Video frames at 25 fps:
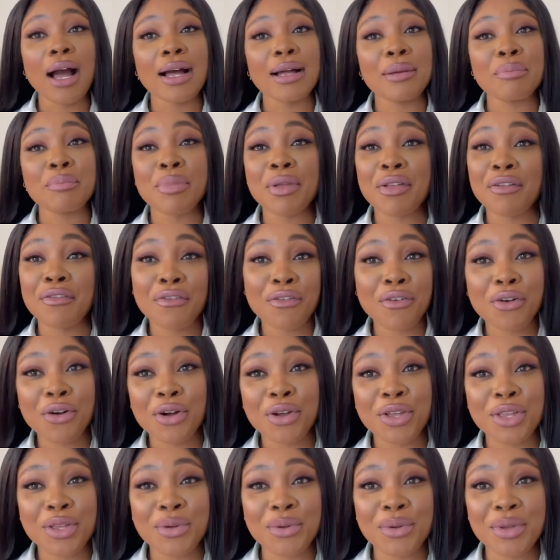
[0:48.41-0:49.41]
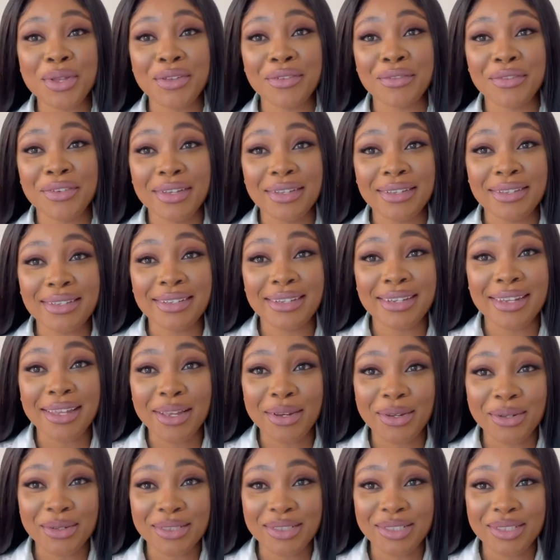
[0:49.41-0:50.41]
Before you even get
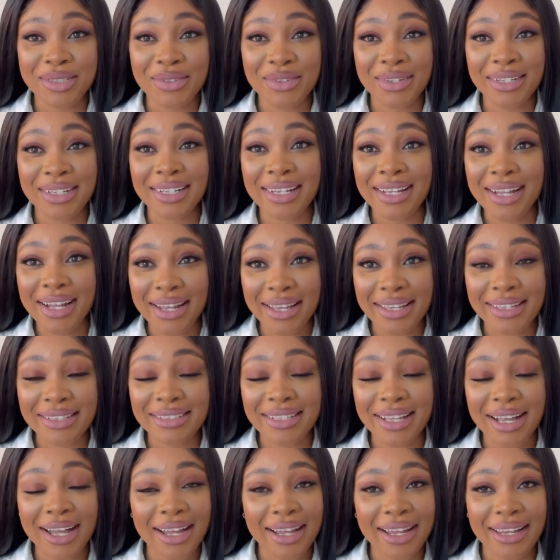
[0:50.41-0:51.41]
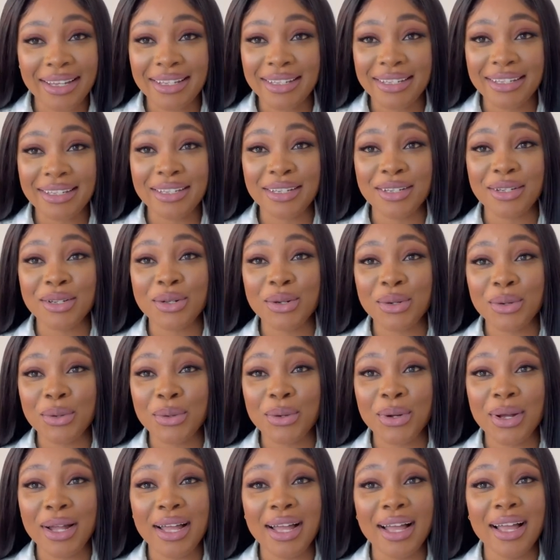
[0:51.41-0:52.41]
onto it, guys, I didn't
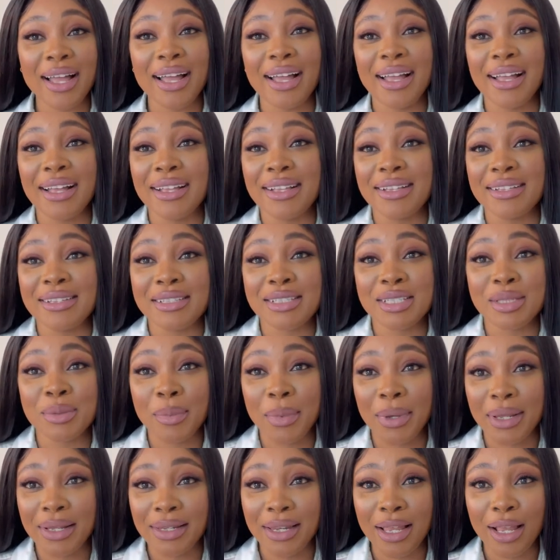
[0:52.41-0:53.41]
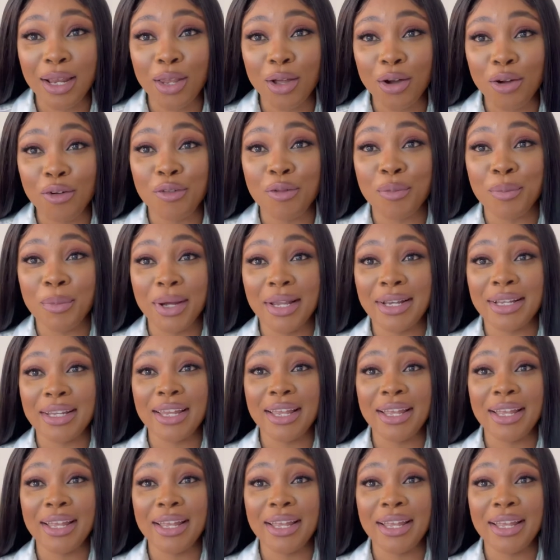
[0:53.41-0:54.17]
go and spend a lot of money.